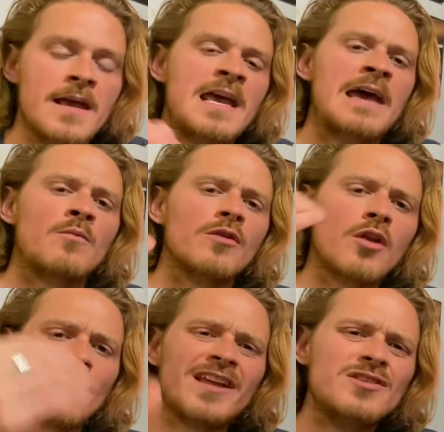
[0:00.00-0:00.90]
And we're
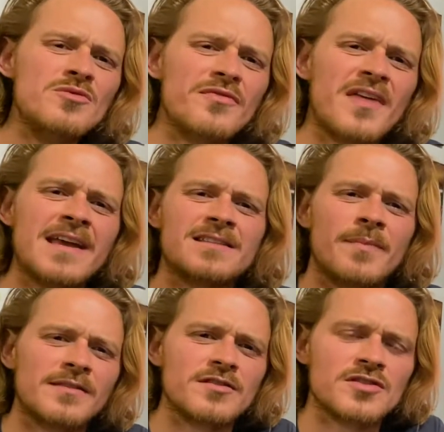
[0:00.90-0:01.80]
learning new things
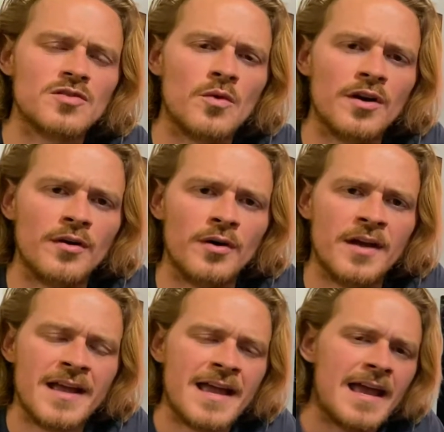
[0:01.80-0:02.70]
about the soil
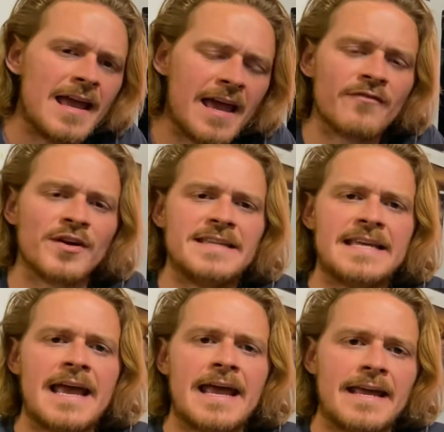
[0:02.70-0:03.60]
every
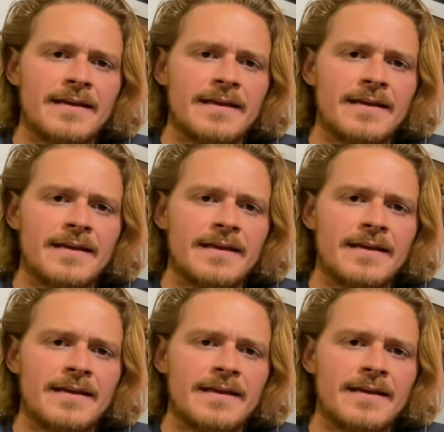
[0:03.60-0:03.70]
day.